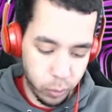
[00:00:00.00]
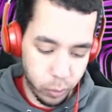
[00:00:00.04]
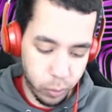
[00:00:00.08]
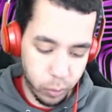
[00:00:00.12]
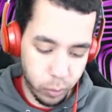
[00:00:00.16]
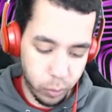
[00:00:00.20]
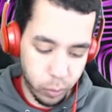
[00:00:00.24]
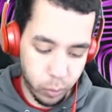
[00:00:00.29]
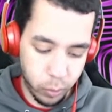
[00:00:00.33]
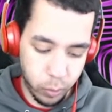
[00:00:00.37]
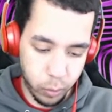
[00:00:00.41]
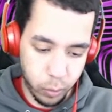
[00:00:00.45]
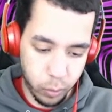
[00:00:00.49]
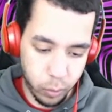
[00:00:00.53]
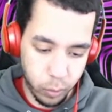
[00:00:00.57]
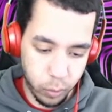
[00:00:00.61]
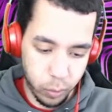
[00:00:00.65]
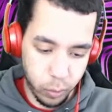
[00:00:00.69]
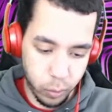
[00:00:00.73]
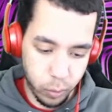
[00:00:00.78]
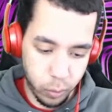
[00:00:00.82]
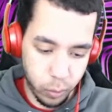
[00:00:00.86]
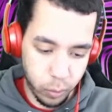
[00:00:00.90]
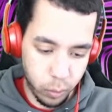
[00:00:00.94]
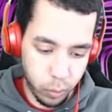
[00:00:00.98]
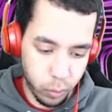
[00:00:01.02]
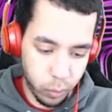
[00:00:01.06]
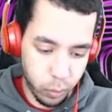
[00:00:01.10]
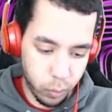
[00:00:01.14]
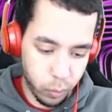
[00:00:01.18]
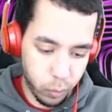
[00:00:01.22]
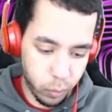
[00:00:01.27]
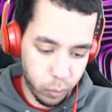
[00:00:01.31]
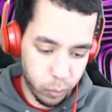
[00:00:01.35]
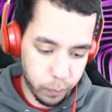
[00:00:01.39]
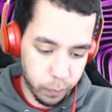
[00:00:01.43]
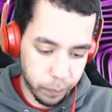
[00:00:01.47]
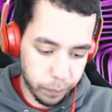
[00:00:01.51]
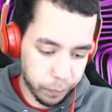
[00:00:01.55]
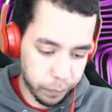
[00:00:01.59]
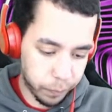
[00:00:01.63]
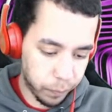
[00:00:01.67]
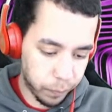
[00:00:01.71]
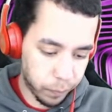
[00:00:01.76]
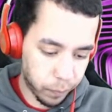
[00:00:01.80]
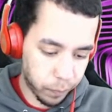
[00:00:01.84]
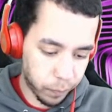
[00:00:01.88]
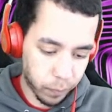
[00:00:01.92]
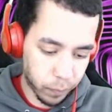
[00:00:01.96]

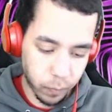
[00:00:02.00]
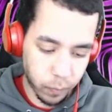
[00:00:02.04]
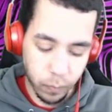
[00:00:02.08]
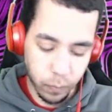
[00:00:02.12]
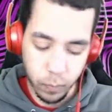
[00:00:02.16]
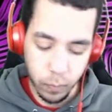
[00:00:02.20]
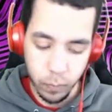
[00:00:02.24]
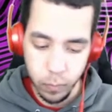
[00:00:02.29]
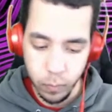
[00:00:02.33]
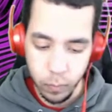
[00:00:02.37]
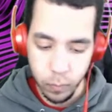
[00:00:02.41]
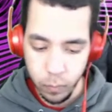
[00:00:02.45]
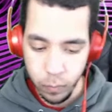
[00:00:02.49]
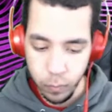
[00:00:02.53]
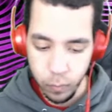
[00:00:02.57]
(silence)